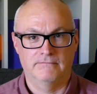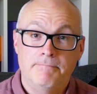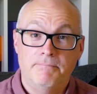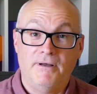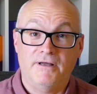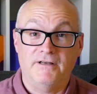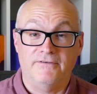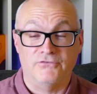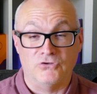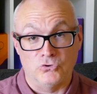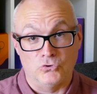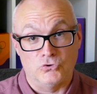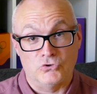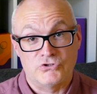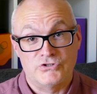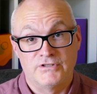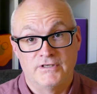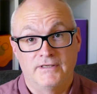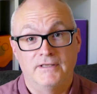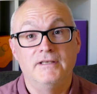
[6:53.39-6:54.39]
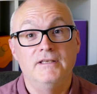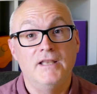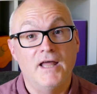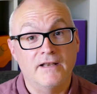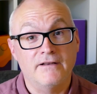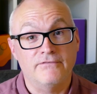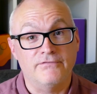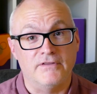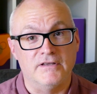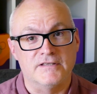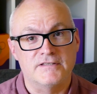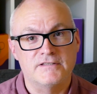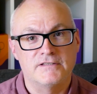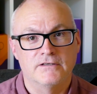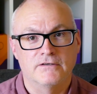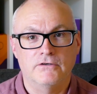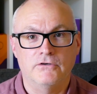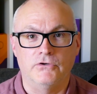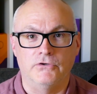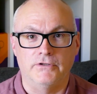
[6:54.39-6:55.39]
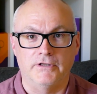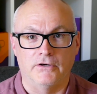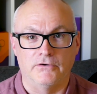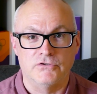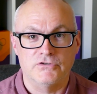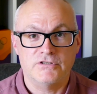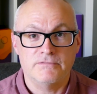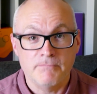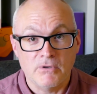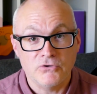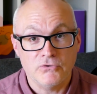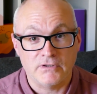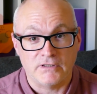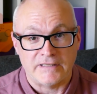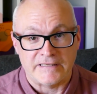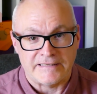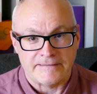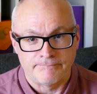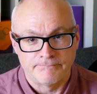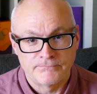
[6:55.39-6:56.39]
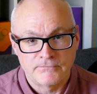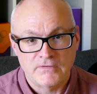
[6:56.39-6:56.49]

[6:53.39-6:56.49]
But of course, none of this could go smoothly.